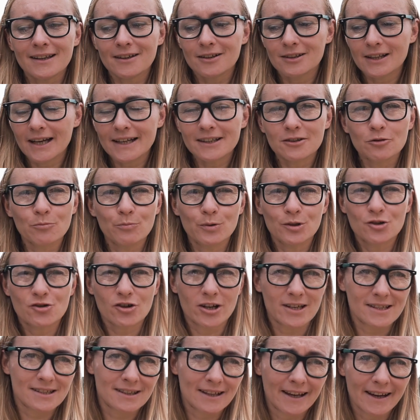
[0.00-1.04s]
don't like to be
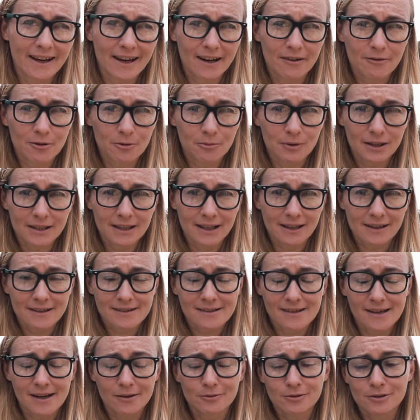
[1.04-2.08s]
dressed like everyone
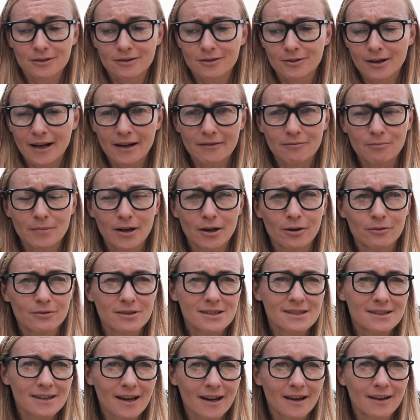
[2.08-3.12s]
else. I want to have my own
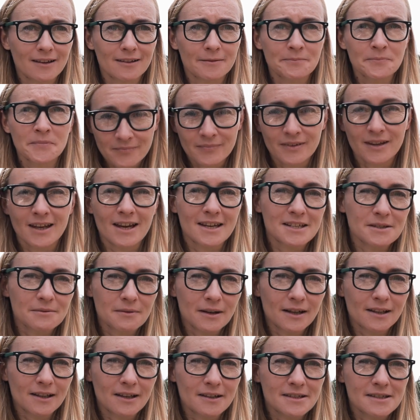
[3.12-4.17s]
style. As
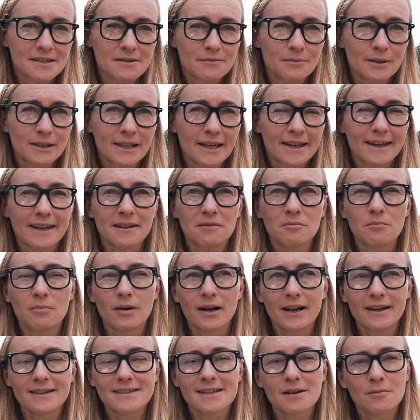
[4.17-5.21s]
well as when I can
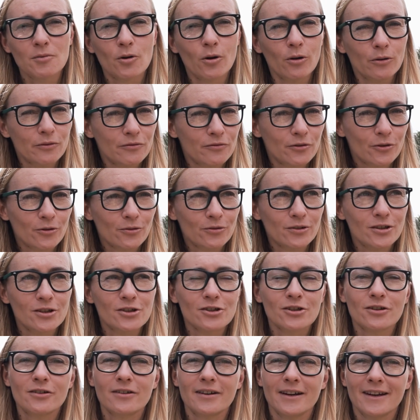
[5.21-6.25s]
buy some old
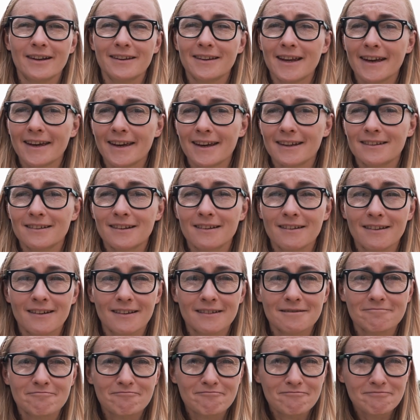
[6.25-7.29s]
furniture and I
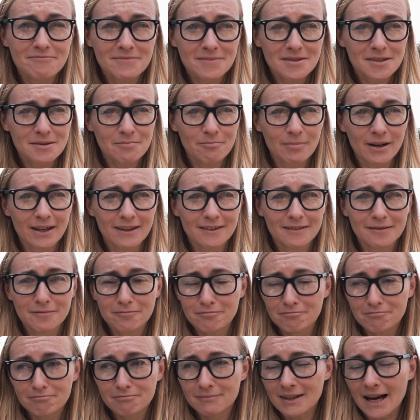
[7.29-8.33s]
can spend
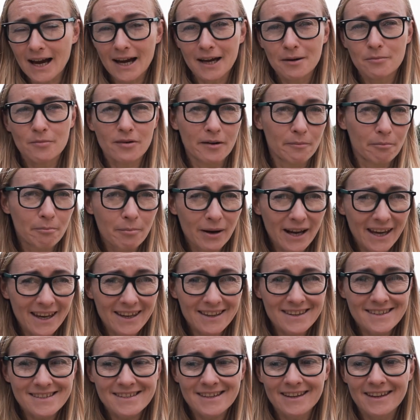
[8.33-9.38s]
time
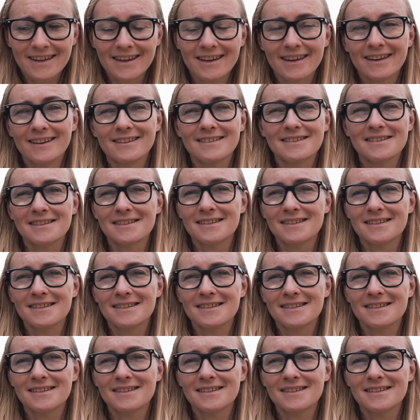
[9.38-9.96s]
repainting it,